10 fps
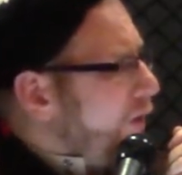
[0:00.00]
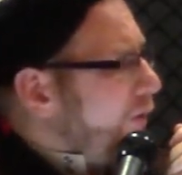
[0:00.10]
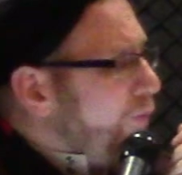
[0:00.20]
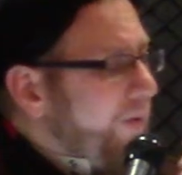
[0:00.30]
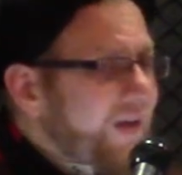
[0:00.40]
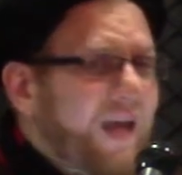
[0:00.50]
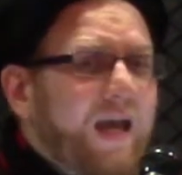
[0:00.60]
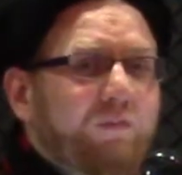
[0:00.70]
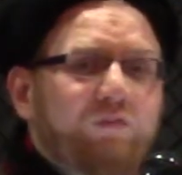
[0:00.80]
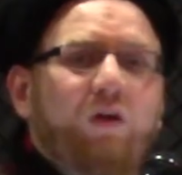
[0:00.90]
who
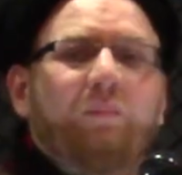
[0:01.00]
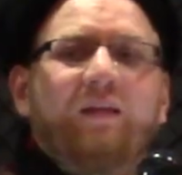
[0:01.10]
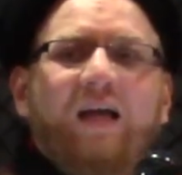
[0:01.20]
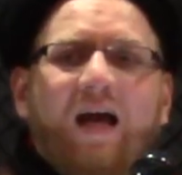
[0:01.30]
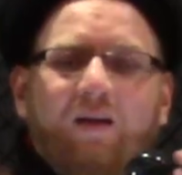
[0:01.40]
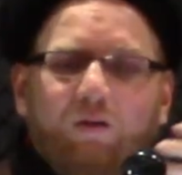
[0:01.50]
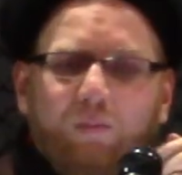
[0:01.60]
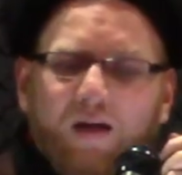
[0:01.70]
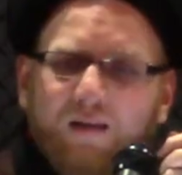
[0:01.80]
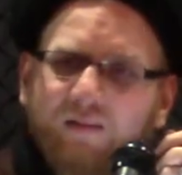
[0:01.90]
became from the Ahlul
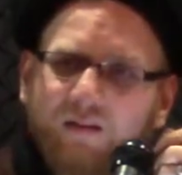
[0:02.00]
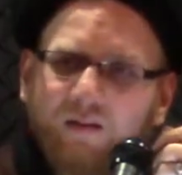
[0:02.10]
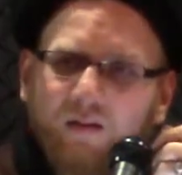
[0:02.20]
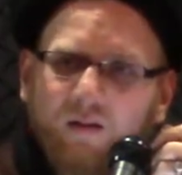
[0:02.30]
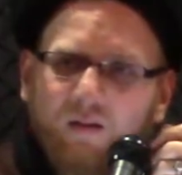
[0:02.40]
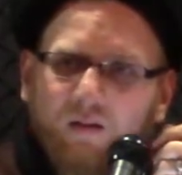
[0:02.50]
Bayt,